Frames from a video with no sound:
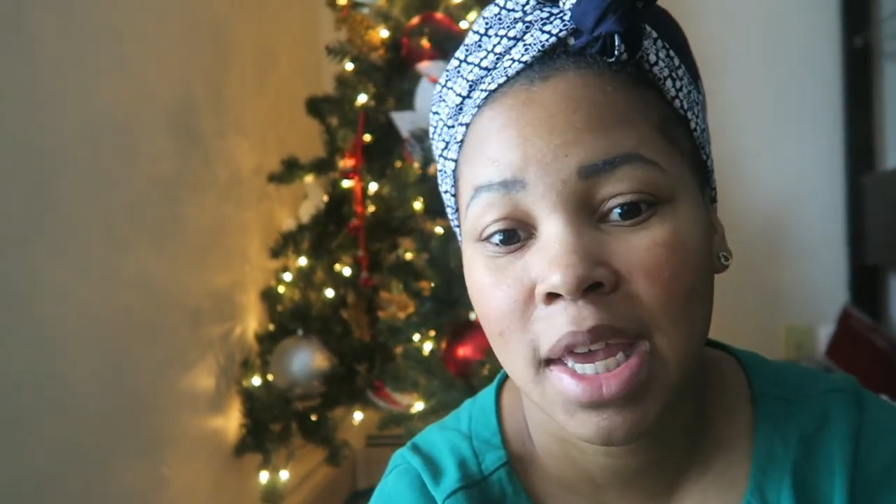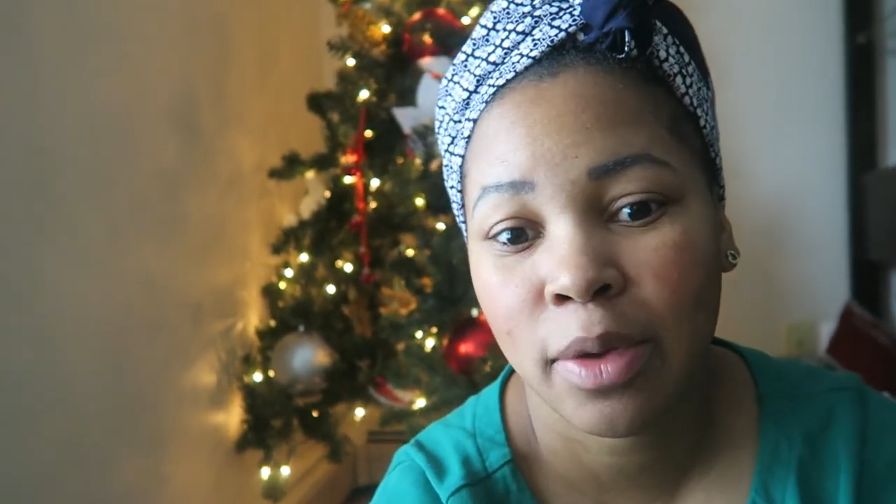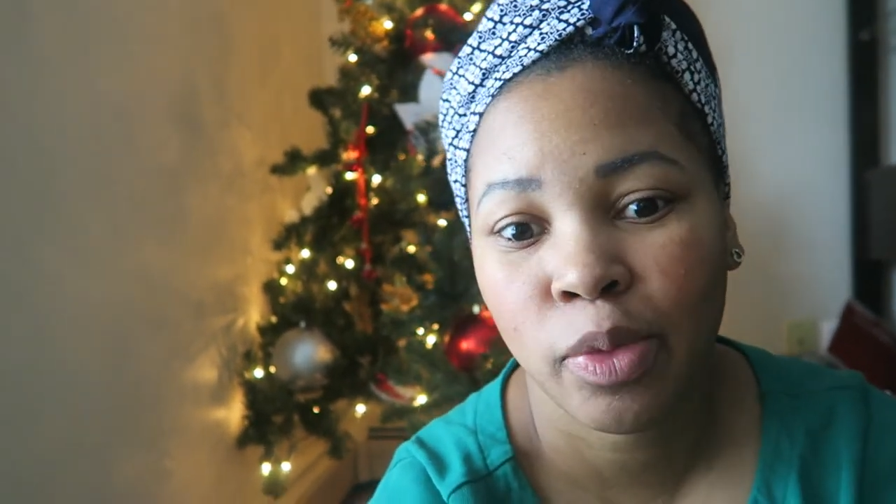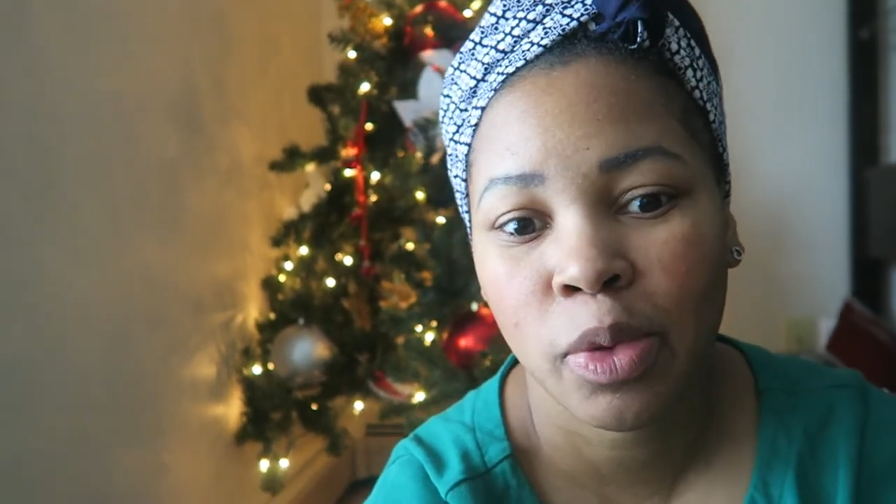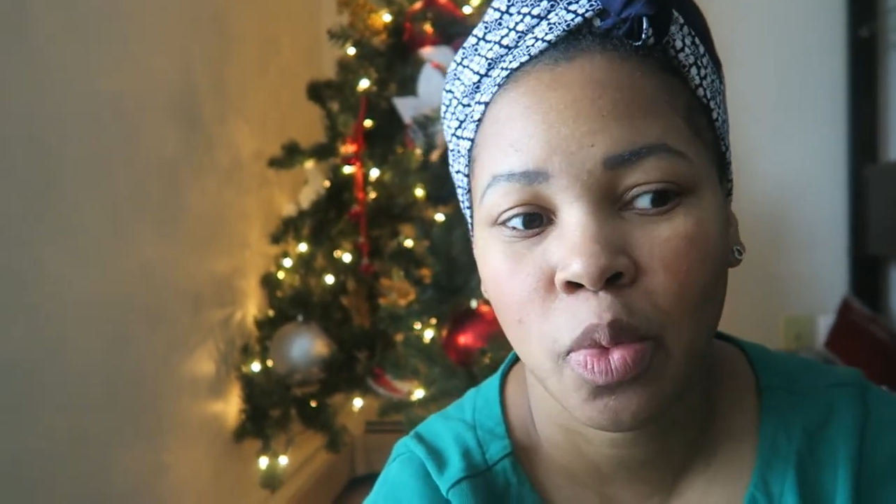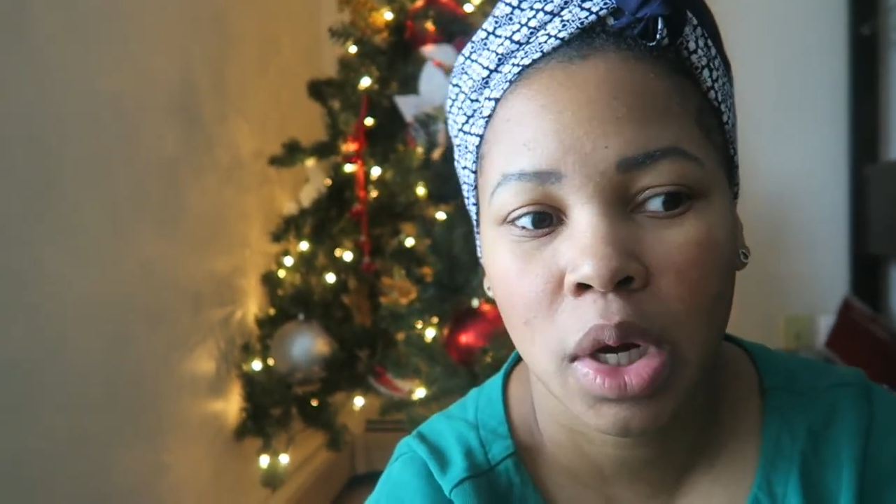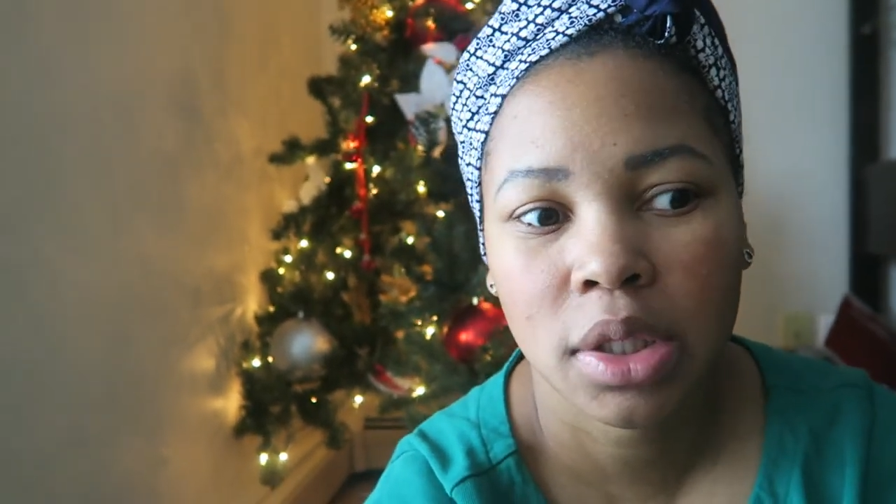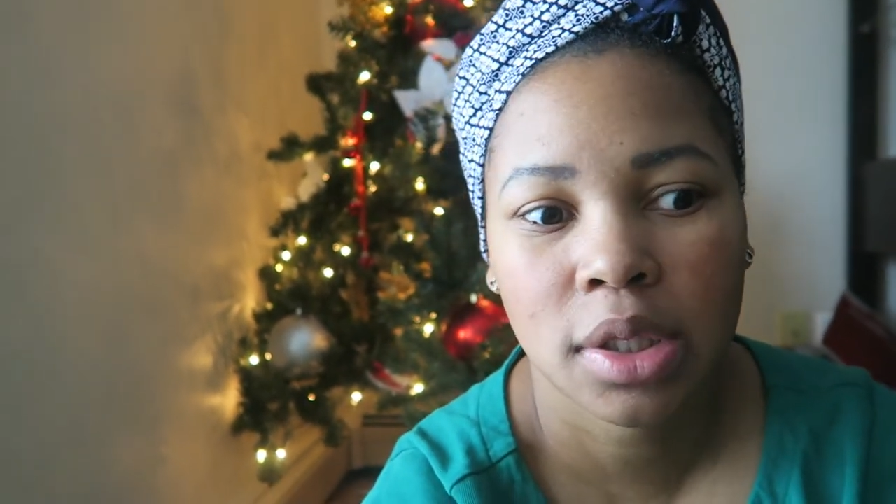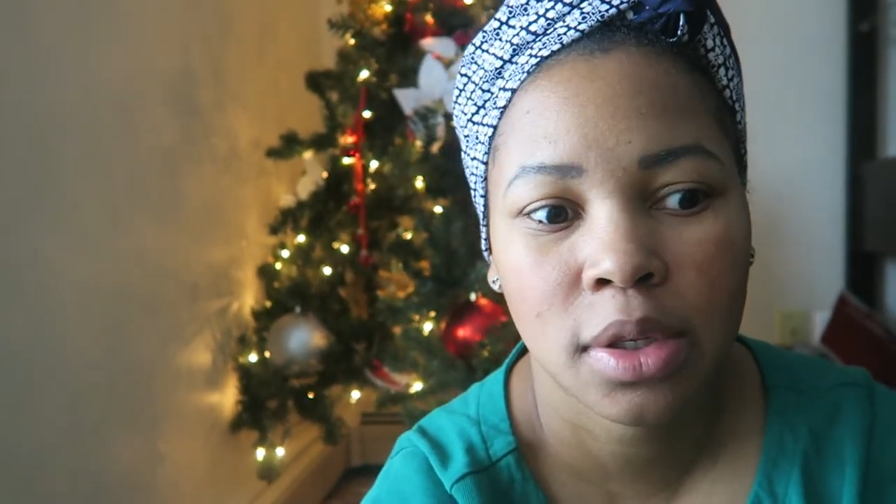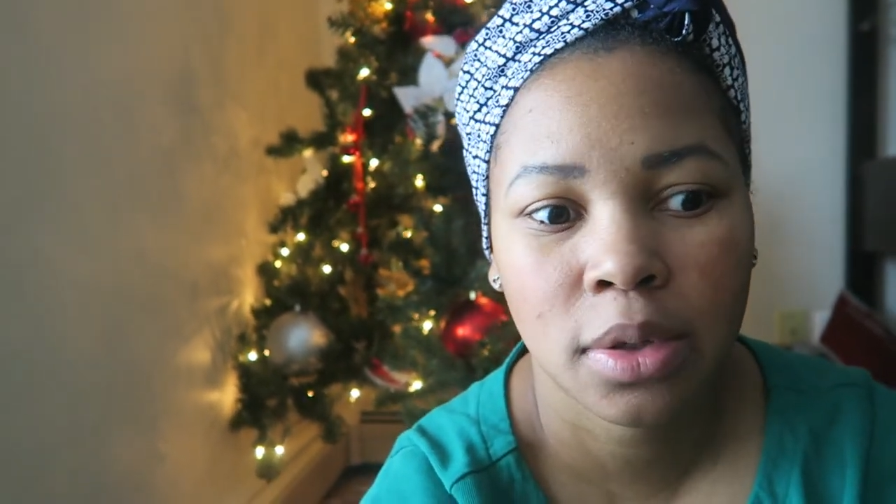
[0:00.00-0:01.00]
and we
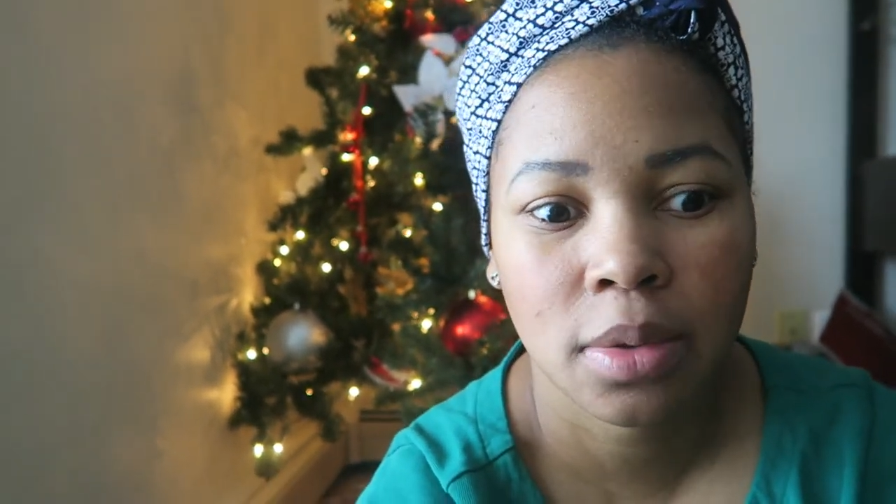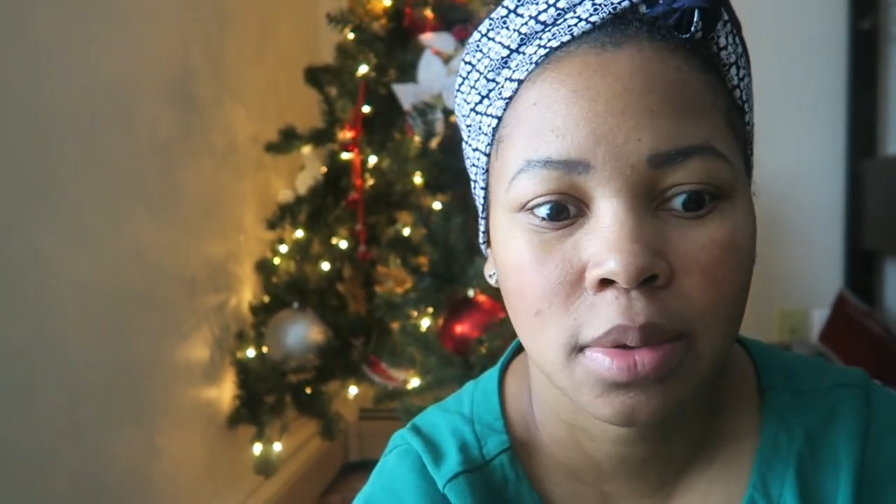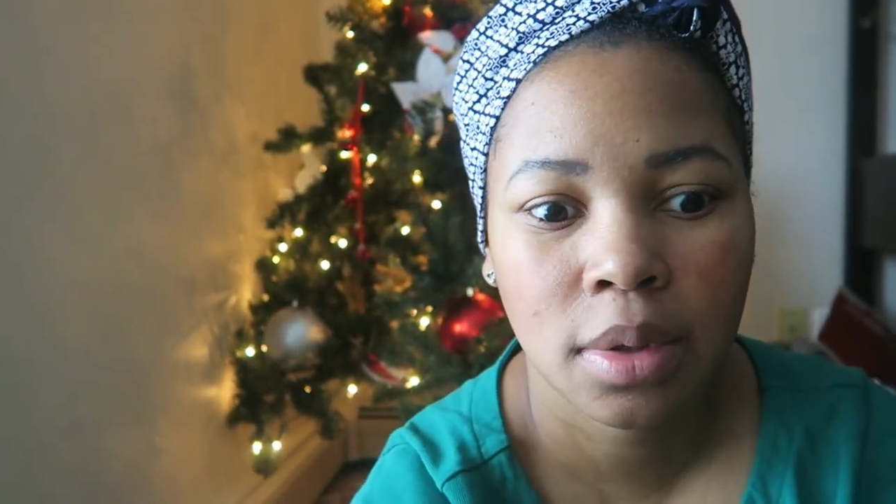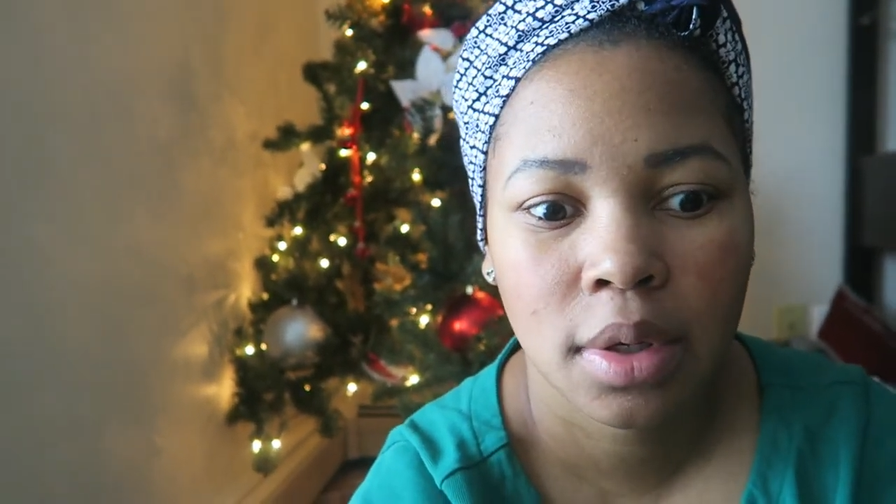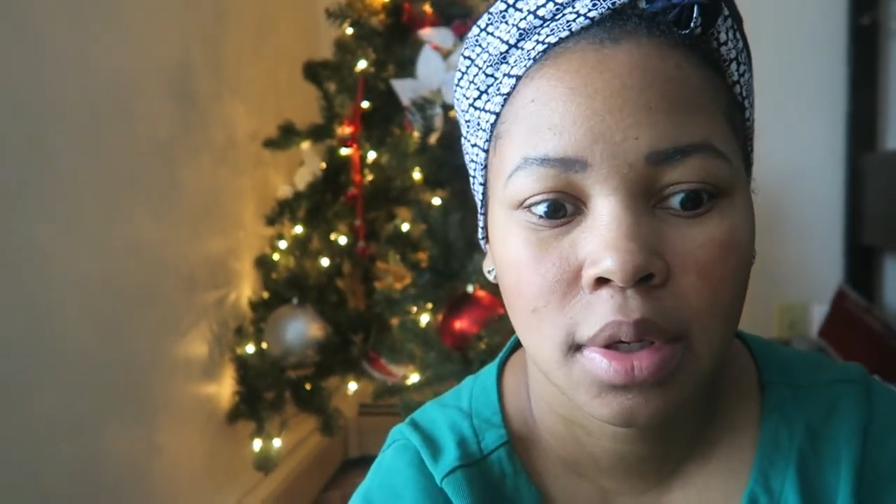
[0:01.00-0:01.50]
want to